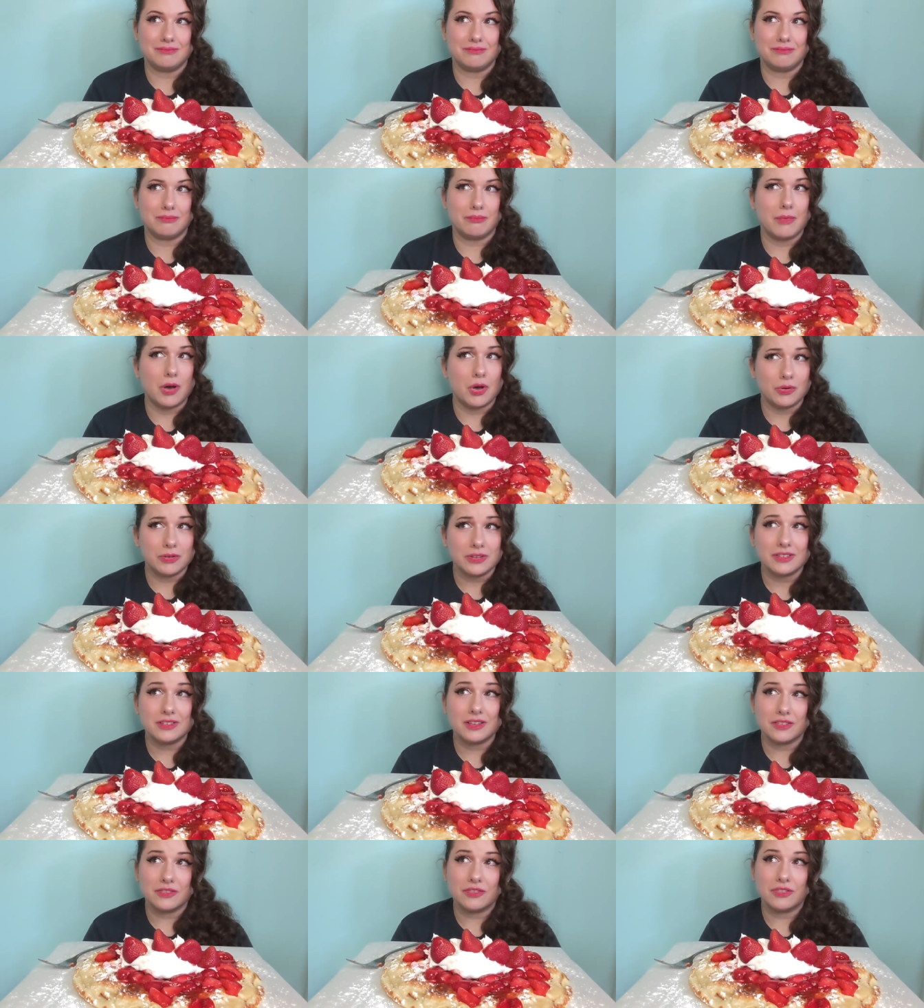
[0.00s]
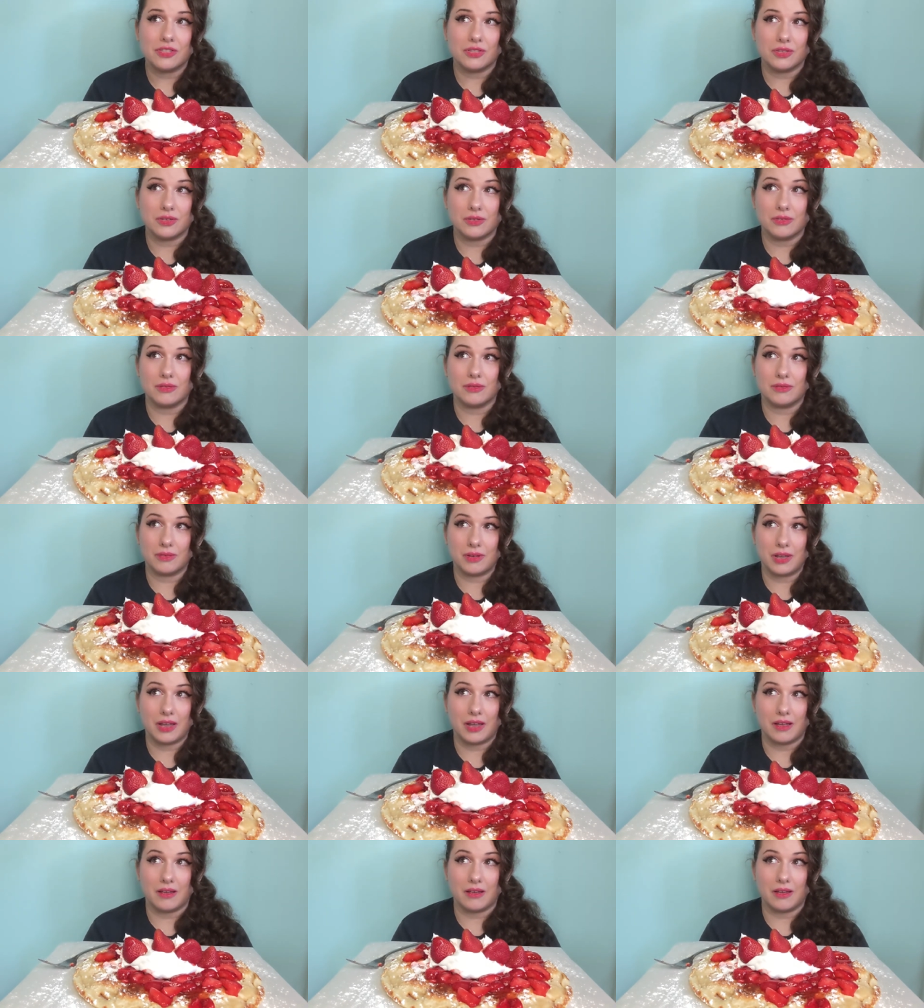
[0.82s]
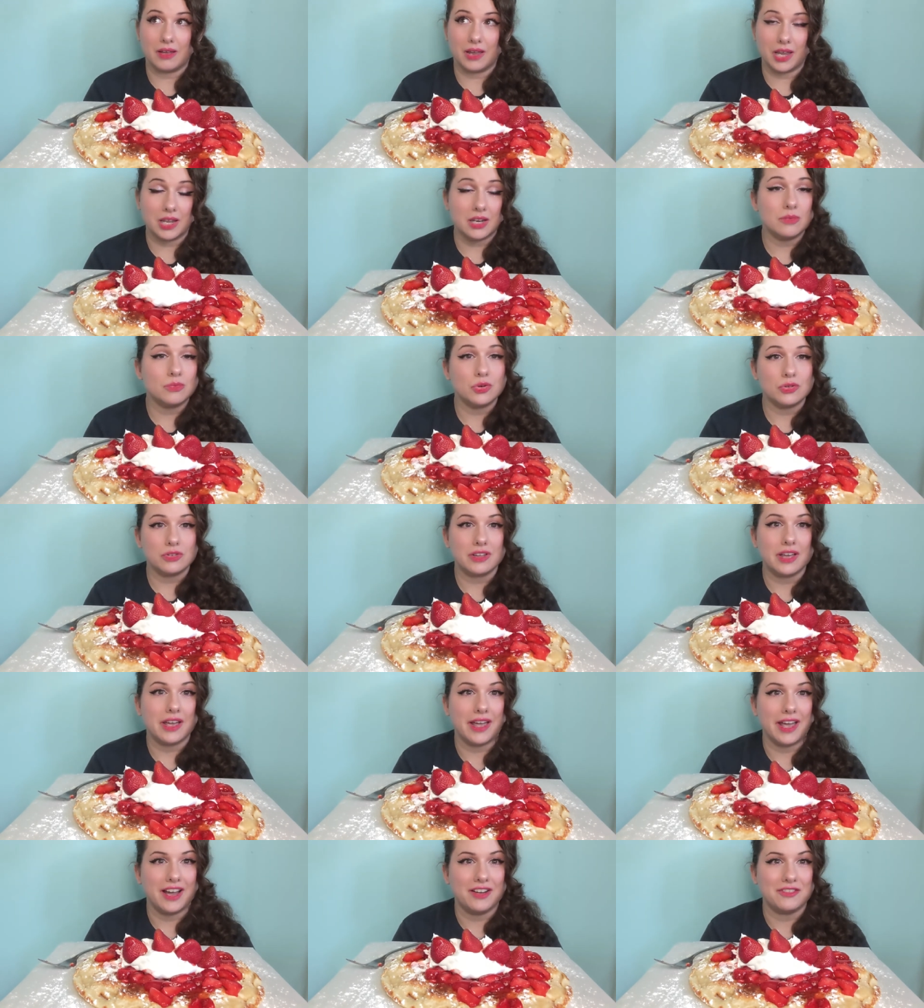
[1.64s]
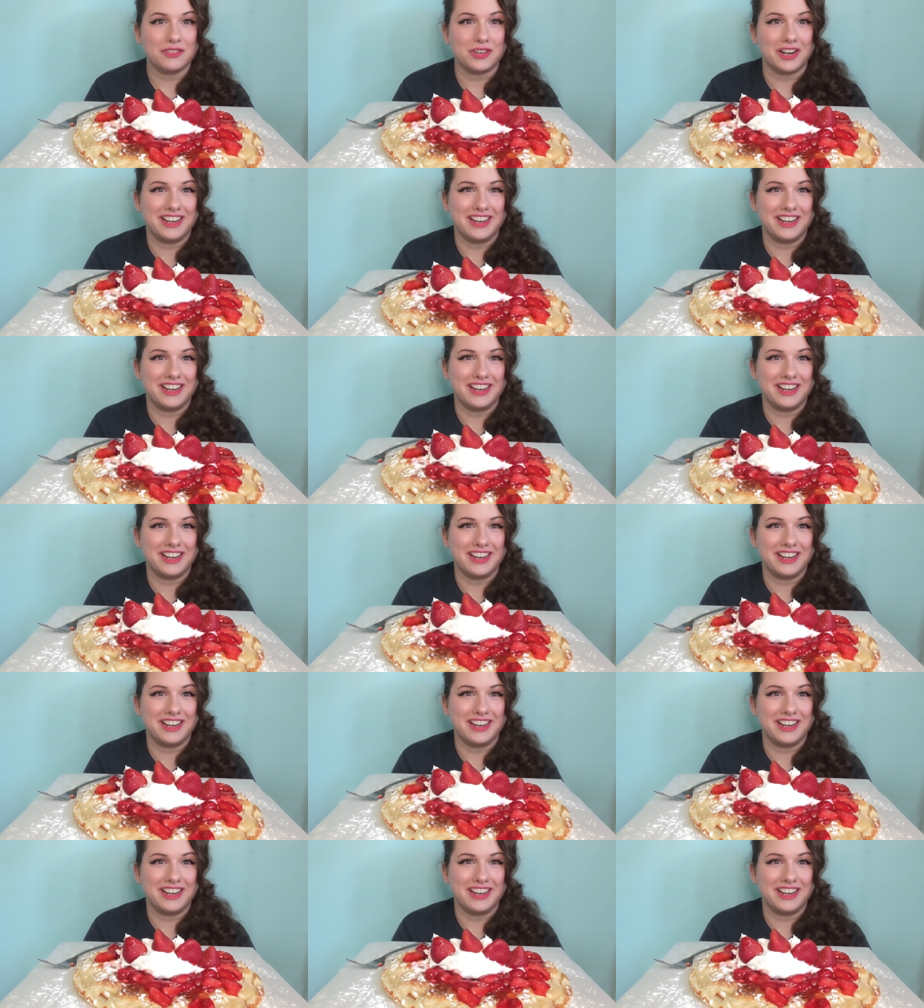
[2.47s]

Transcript: most of the animals I have